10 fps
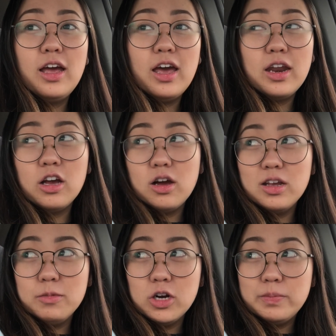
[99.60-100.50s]
And I got
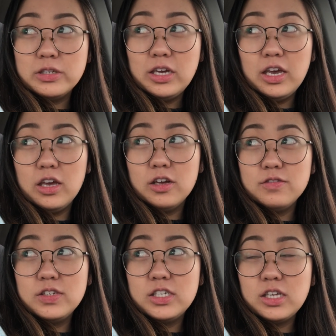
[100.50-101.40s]
him a couple
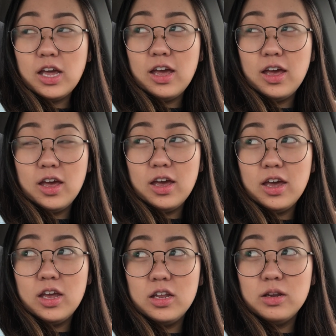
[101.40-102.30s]
gifts,
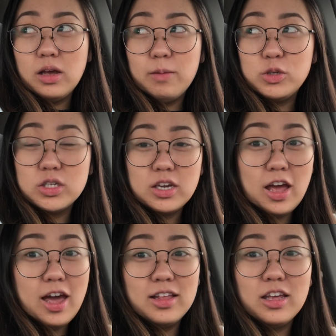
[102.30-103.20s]
and I'm just gonna
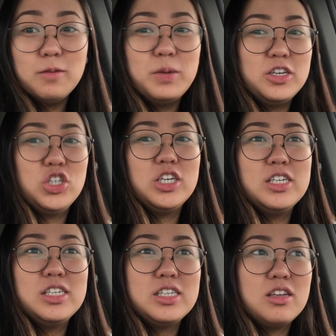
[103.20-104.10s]
hang like
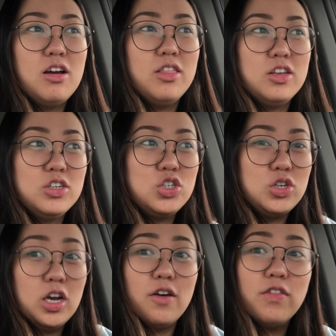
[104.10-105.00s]
pictures on the
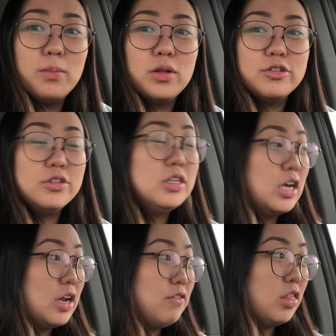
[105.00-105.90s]
string of the balloon
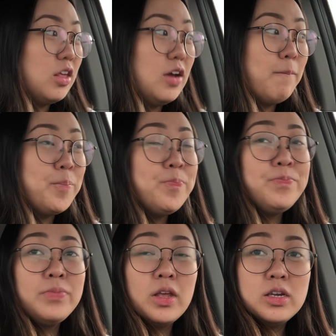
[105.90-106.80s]
and everything
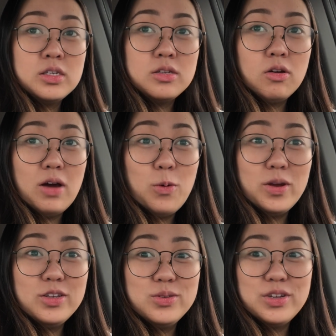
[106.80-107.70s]
so I
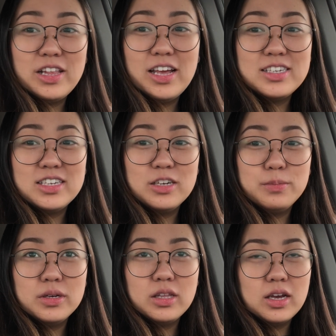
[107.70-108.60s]
wanted to do that last year,
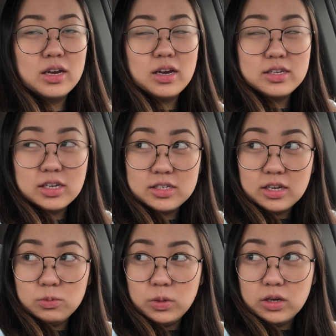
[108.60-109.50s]
but like as I
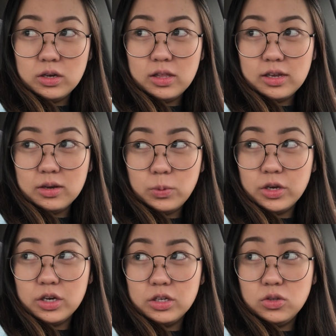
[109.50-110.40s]
said, we like we
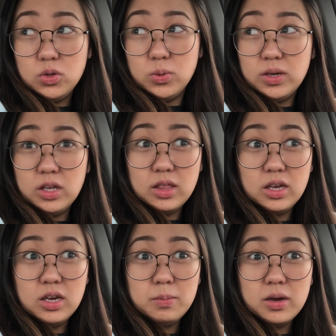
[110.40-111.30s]
couldn't do
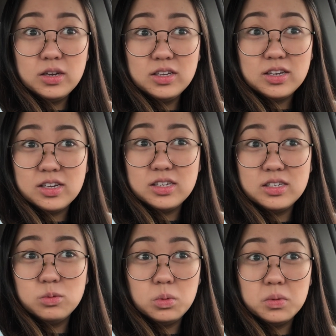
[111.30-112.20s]
anything about it
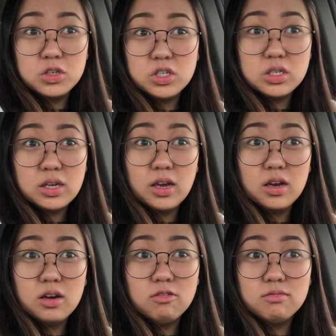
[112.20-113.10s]
because we were just
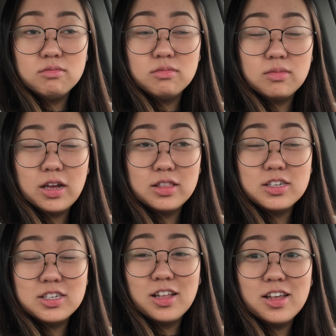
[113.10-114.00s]
like at the
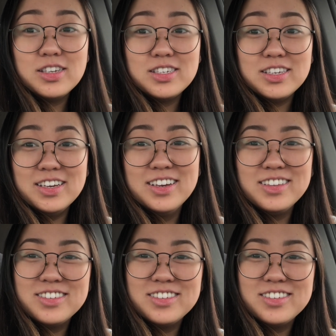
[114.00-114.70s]
CLSC.